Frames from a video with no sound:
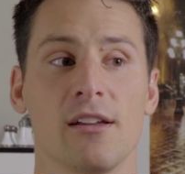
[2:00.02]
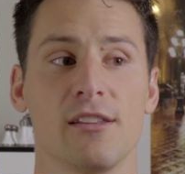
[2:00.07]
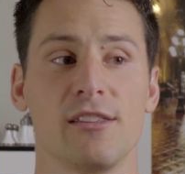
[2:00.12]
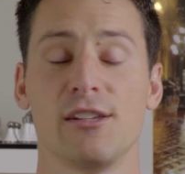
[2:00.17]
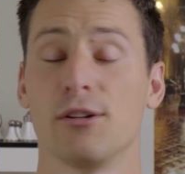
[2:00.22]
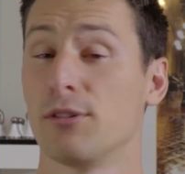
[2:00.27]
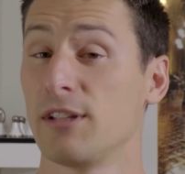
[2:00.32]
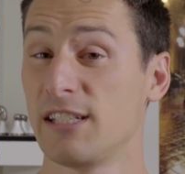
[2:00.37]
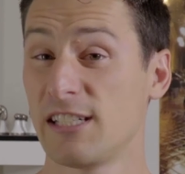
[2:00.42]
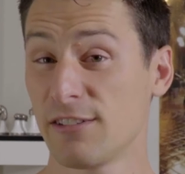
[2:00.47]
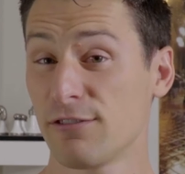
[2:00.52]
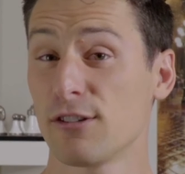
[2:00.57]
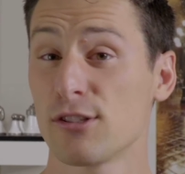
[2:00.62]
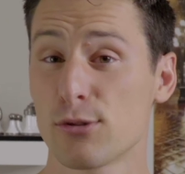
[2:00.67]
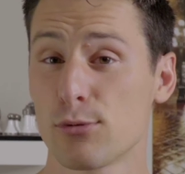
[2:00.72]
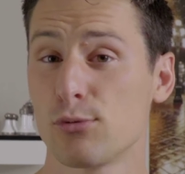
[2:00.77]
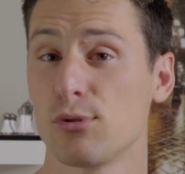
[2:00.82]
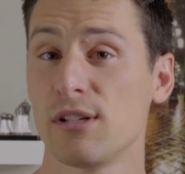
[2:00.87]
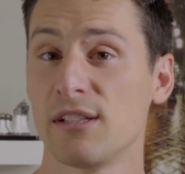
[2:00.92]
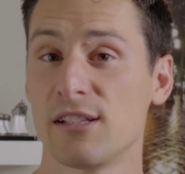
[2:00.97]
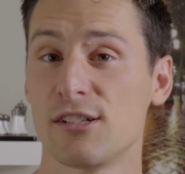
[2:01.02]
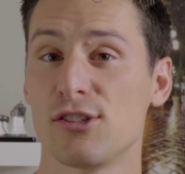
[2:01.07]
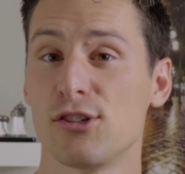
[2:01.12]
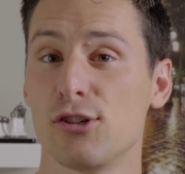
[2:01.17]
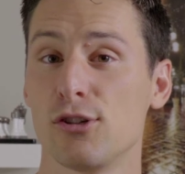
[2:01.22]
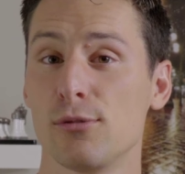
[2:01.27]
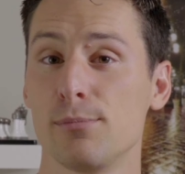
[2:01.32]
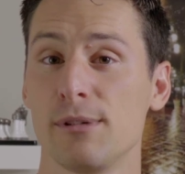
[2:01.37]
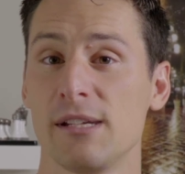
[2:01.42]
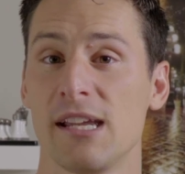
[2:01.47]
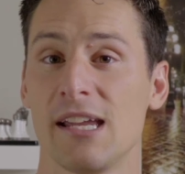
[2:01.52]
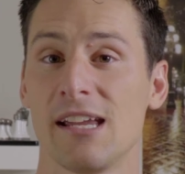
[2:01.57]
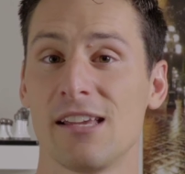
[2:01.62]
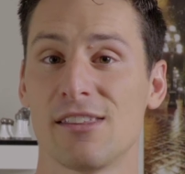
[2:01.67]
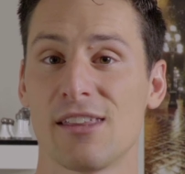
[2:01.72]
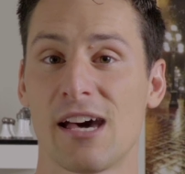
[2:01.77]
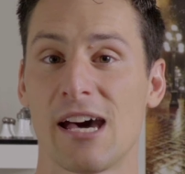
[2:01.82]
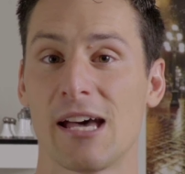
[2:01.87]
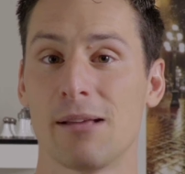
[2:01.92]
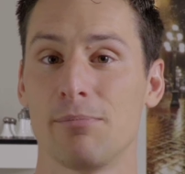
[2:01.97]
The only difference between the two being
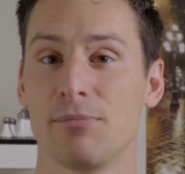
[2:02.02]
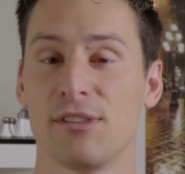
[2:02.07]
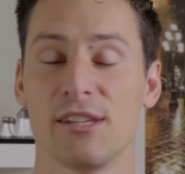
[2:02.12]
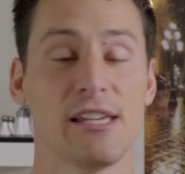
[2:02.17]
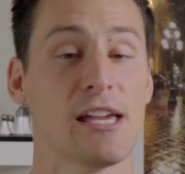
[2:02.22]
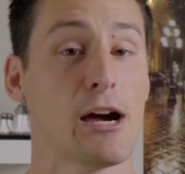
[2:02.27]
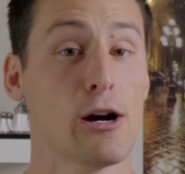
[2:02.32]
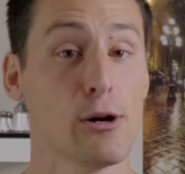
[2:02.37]
that the